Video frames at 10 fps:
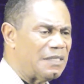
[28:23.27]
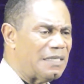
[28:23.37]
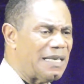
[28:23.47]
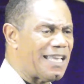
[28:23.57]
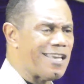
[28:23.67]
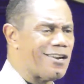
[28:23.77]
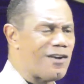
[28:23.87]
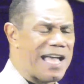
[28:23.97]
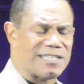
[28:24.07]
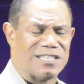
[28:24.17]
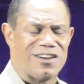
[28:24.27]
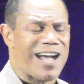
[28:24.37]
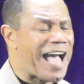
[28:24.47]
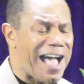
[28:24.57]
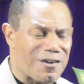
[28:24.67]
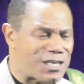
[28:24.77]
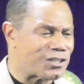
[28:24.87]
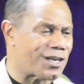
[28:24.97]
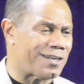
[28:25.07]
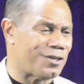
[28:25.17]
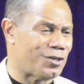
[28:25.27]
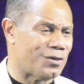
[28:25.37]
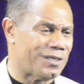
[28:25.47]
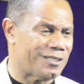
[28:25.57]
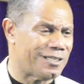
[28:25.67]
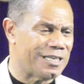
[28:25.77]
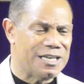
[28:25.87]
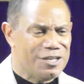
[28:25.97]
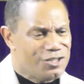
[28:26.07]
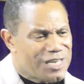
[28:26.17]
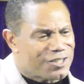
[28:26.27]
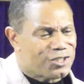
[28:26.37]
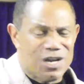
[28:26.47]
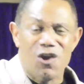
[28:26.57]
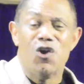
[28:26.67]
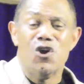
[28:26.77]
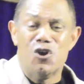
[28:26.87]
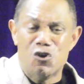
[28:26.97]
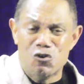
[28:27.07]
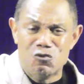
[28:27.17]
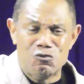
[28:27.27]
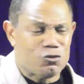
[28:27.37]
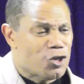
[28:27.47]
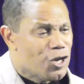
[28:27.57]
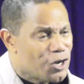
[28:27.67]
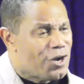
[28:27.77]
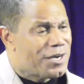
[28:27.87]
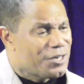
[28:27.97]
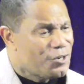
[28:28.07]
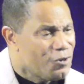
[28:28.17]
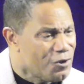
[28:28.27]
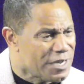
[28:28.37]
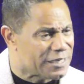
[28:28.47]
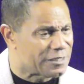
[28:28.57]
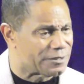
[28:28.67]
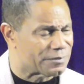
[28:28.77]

And you don't have to know how he's going to do it. Just know who's going to do it.